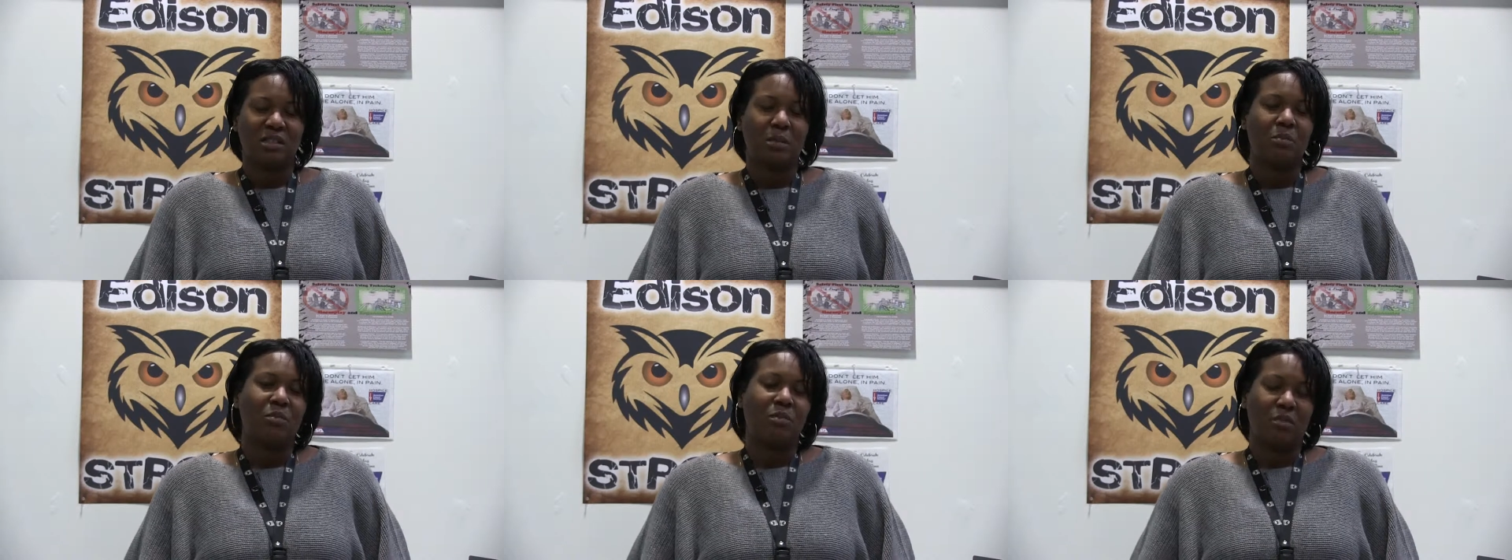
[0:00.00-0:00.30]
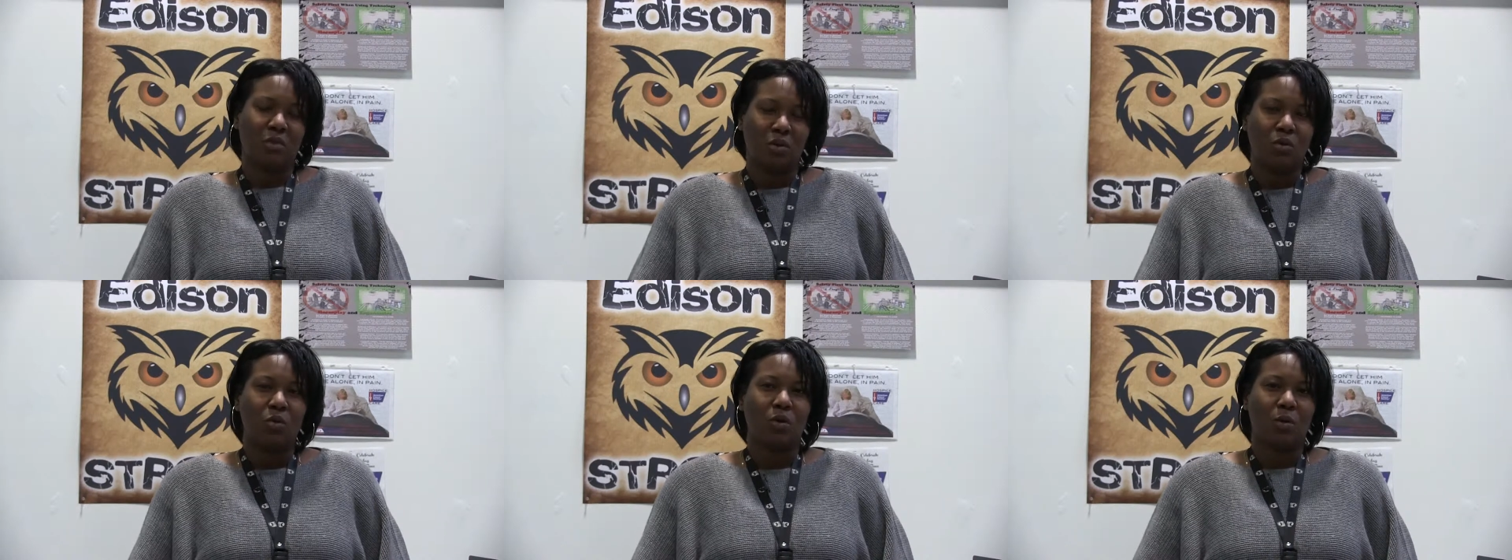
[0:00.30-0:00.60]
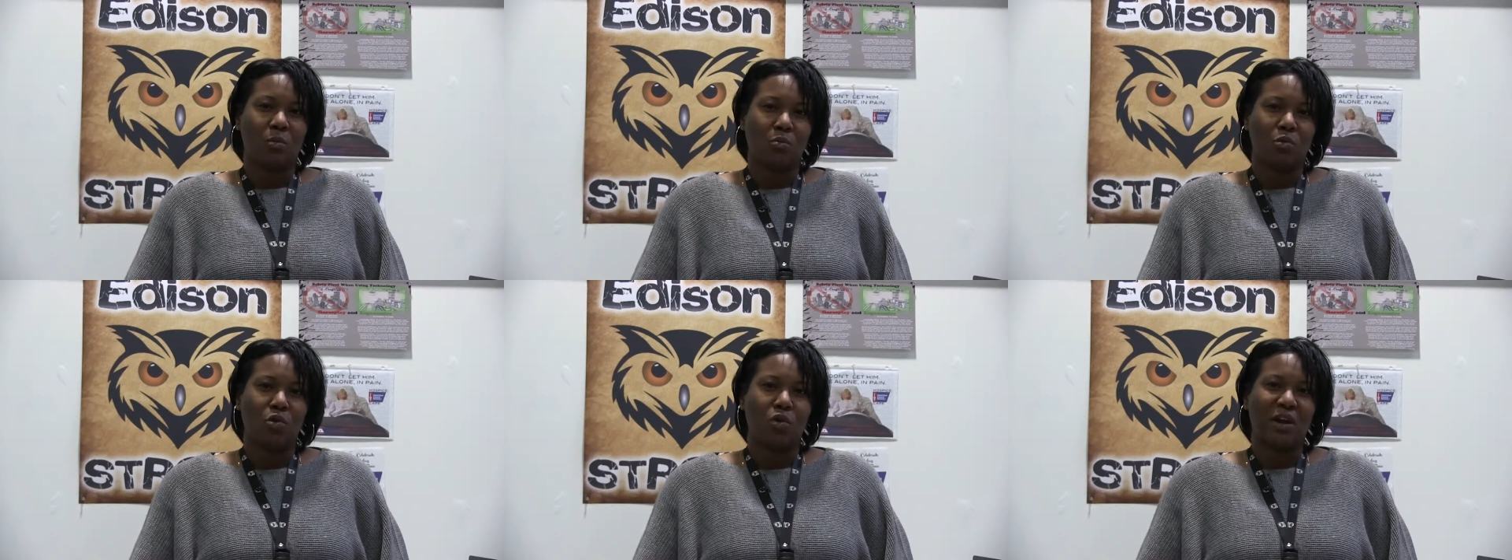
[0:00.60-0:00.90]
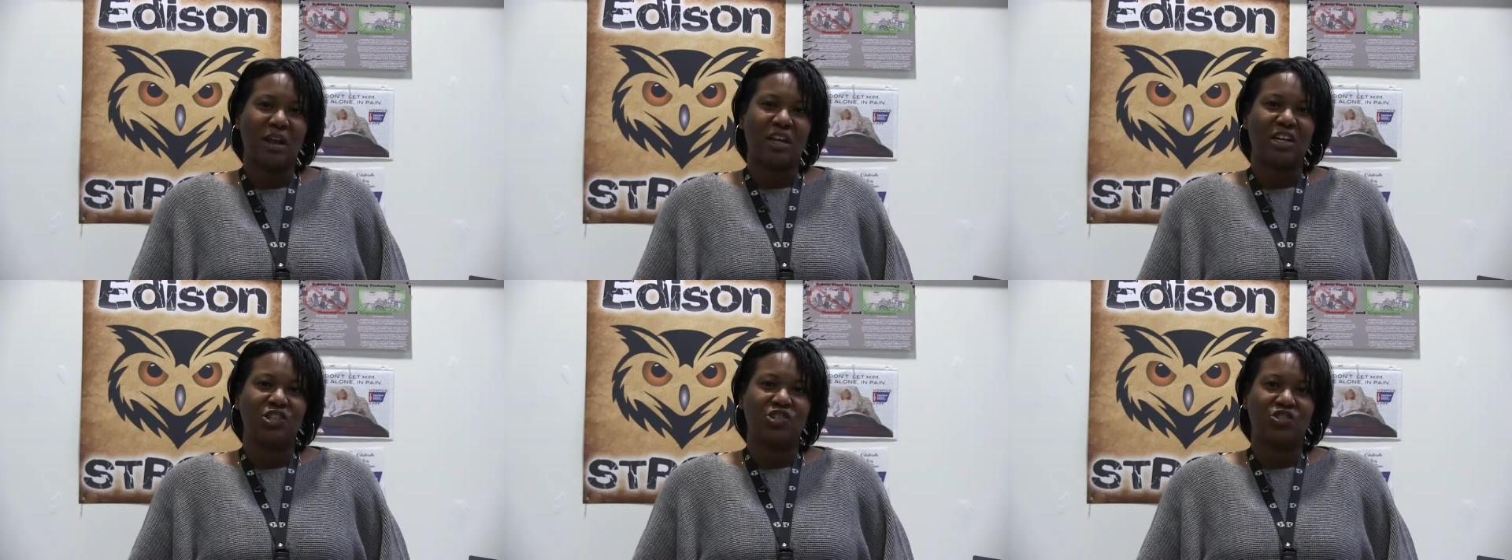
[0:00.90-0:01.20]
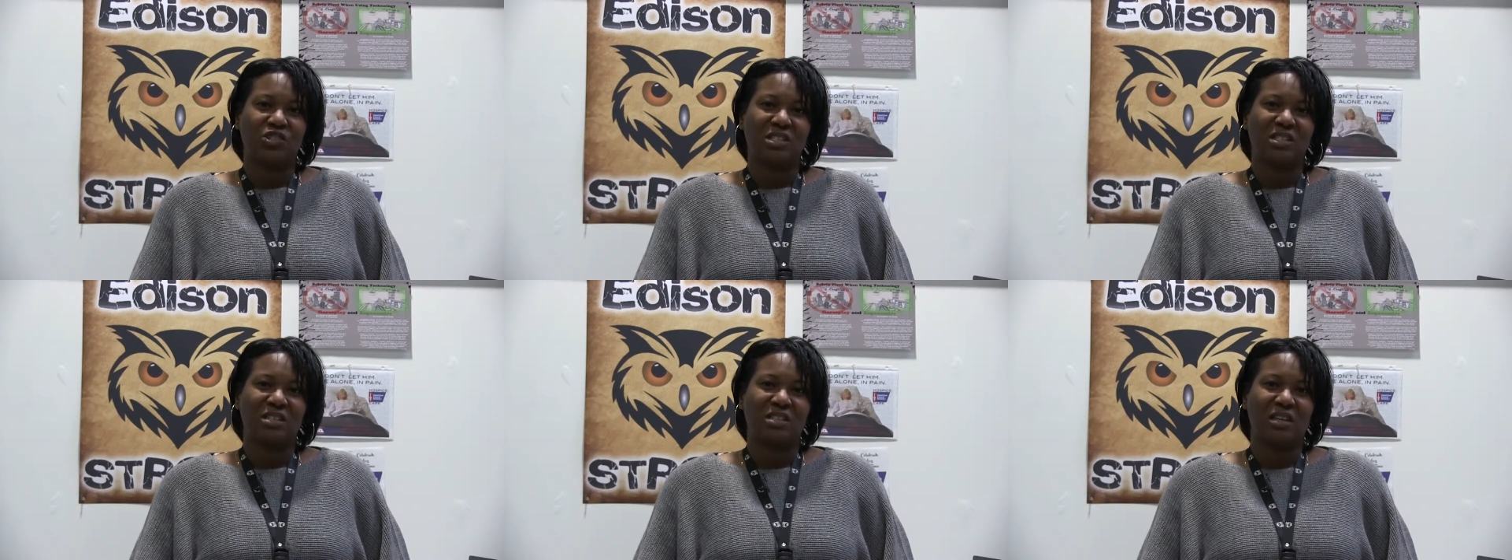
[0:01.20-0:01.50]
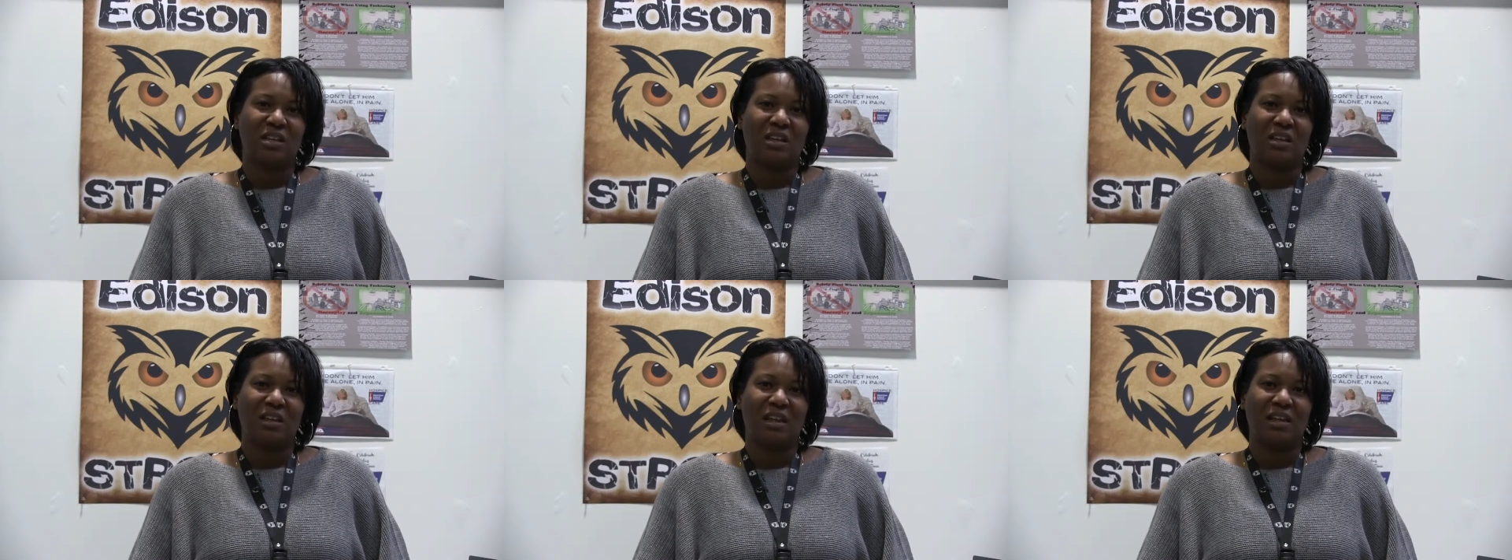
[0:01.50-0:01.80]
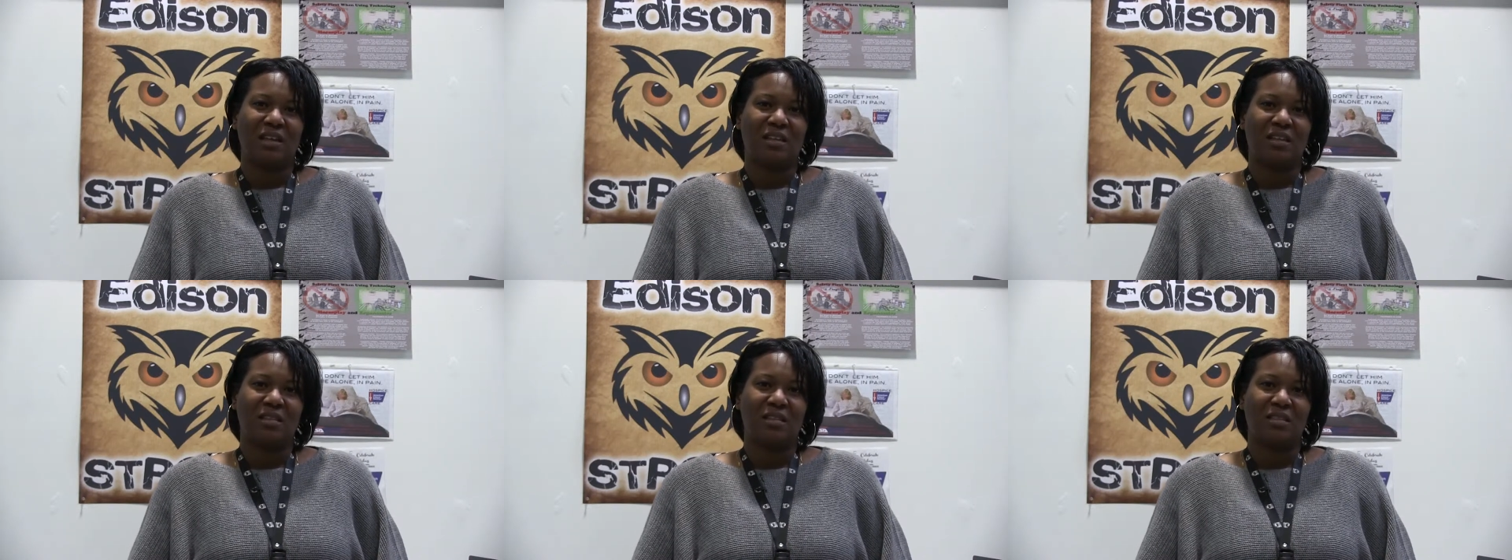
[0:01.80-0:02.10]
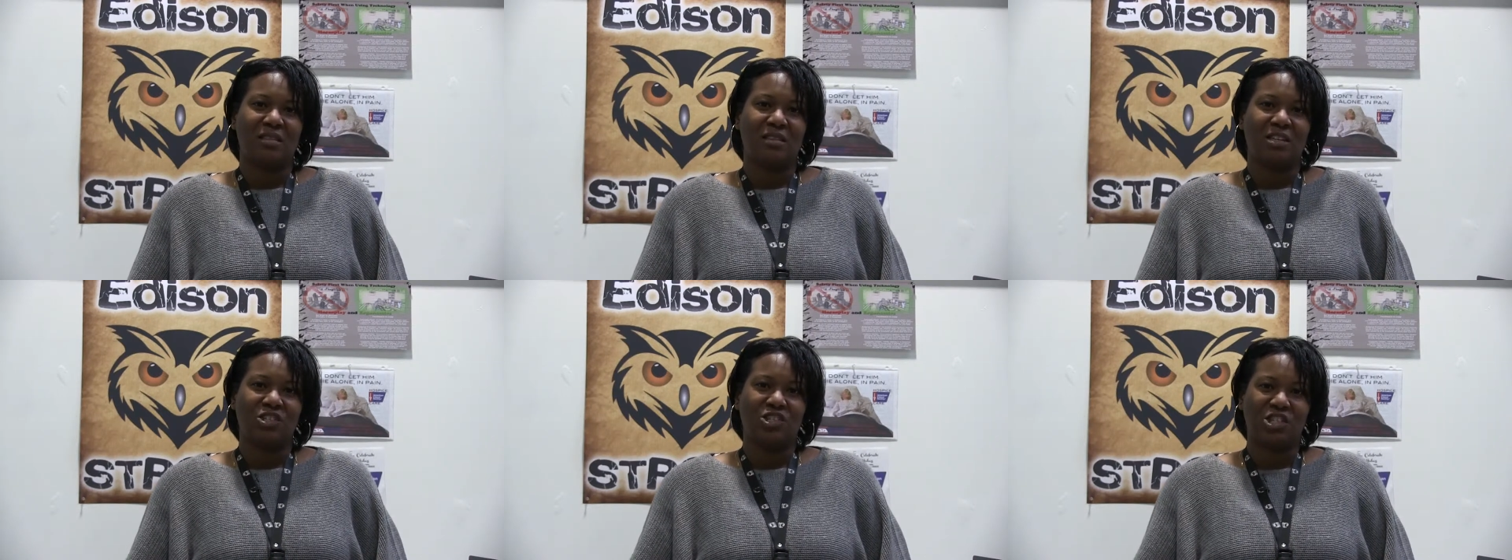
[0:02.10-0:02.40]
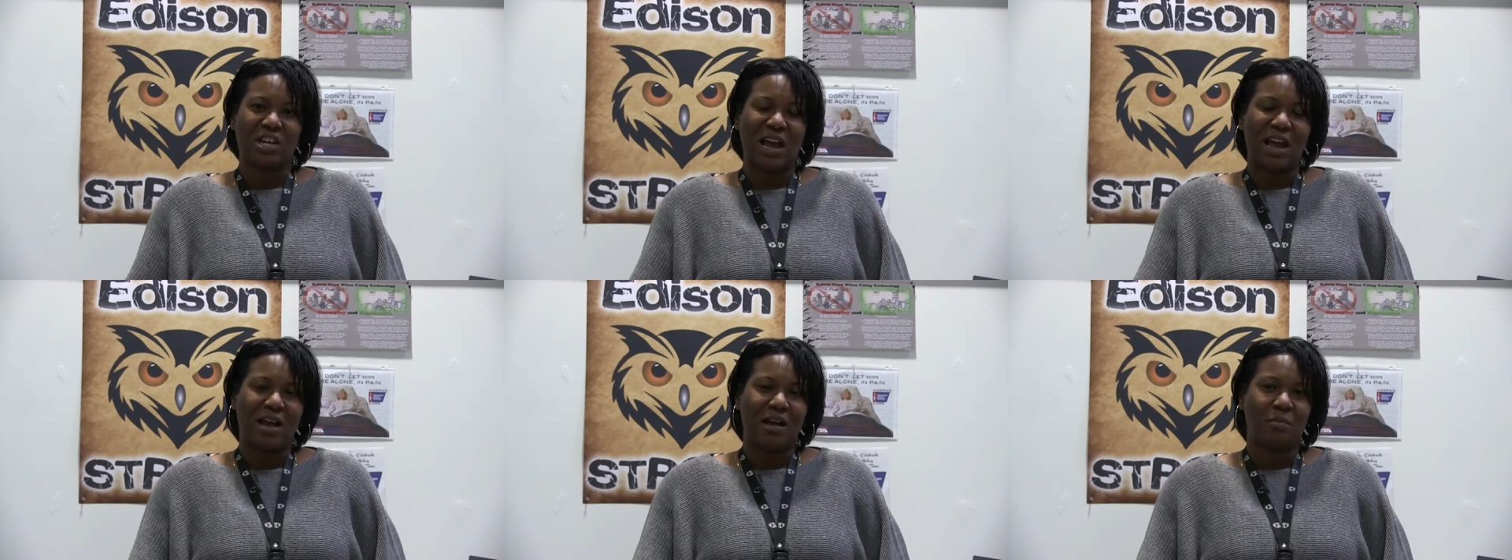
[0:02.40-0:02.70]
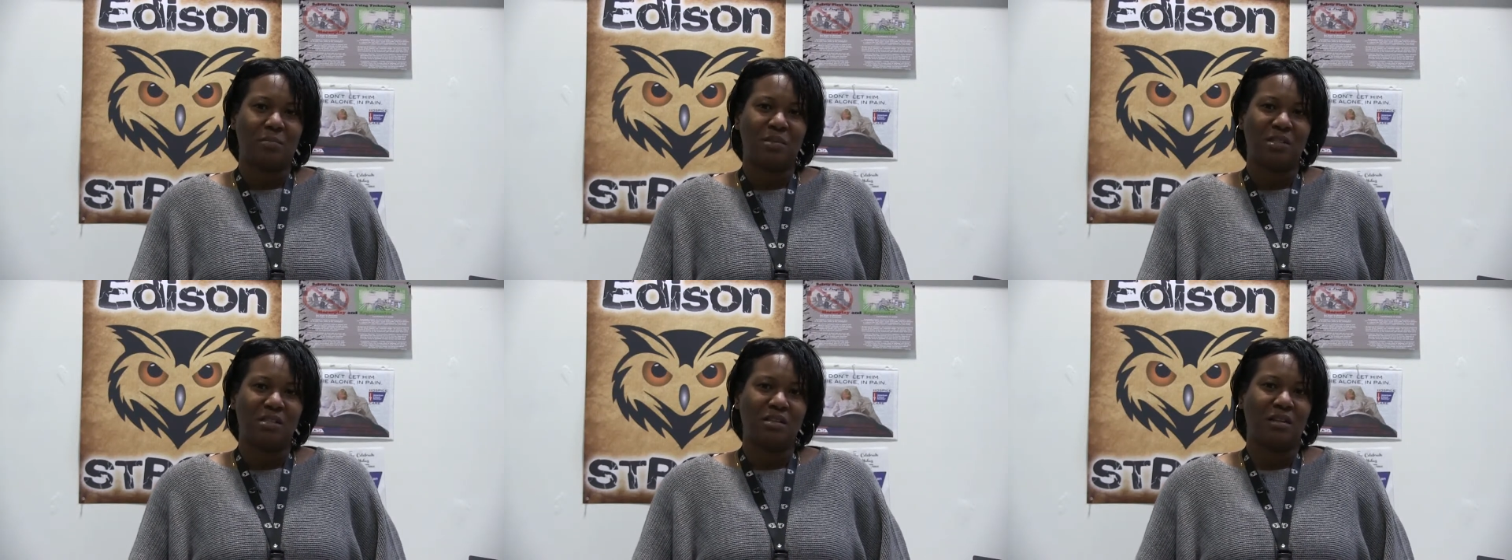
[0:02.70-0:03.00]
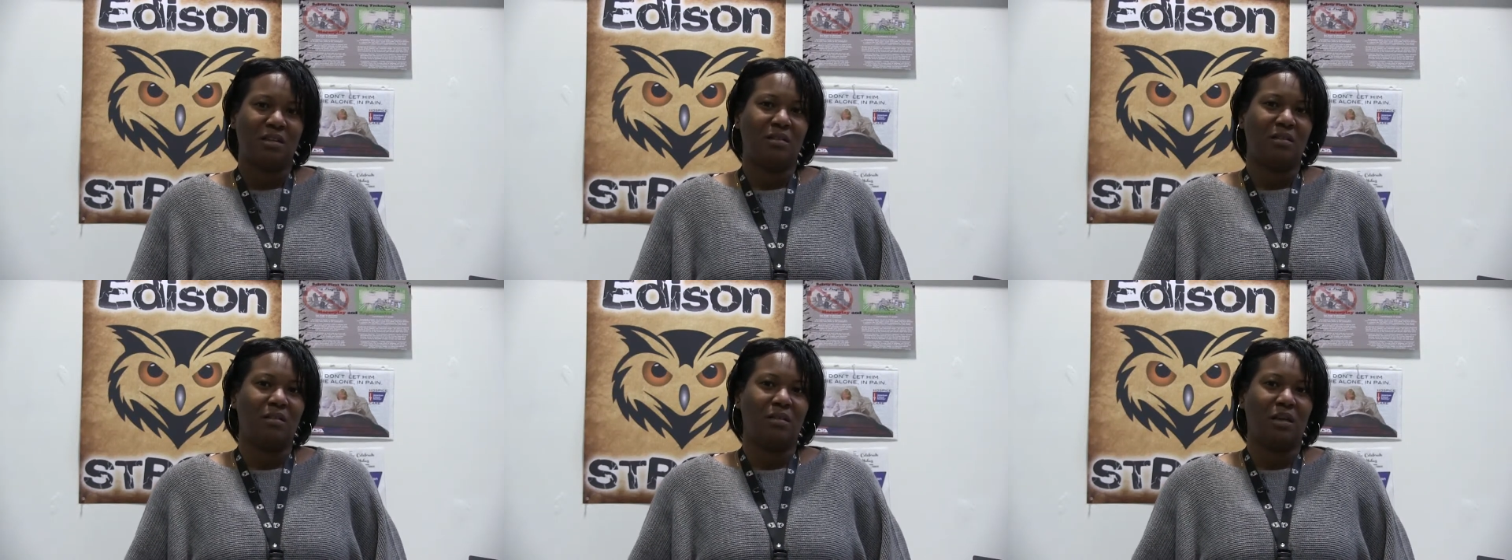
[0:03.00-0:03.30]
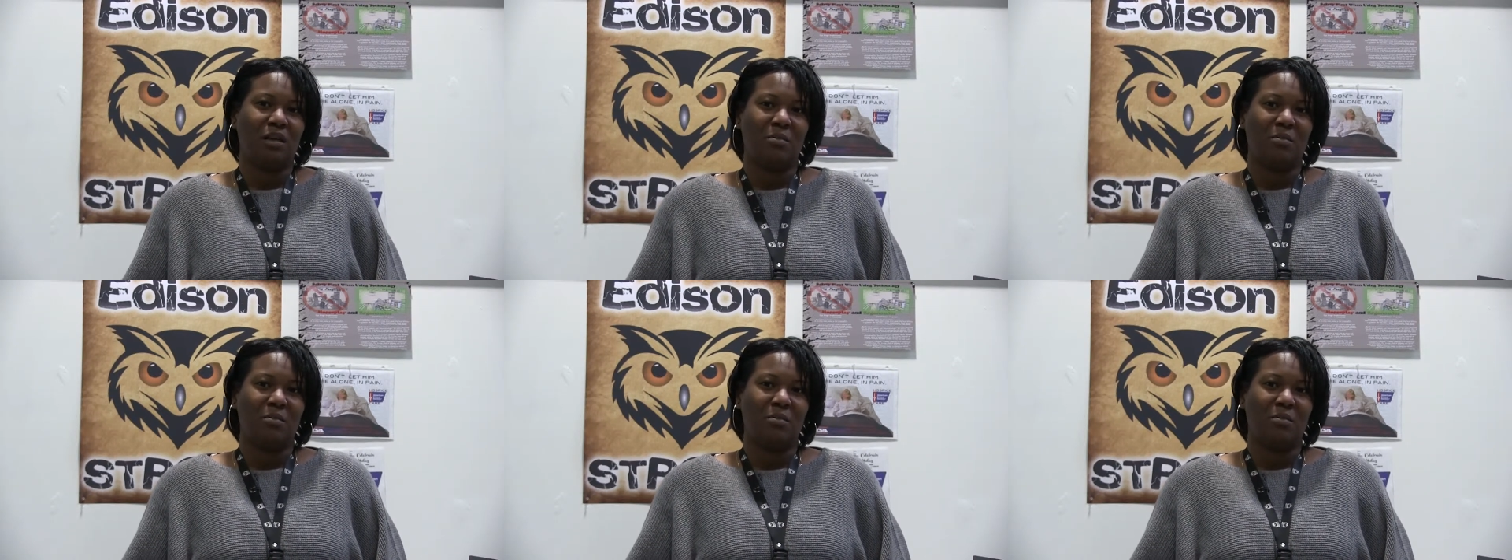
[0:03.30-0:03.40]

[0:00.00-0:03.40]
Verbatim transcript: some who are more interested in the shops and,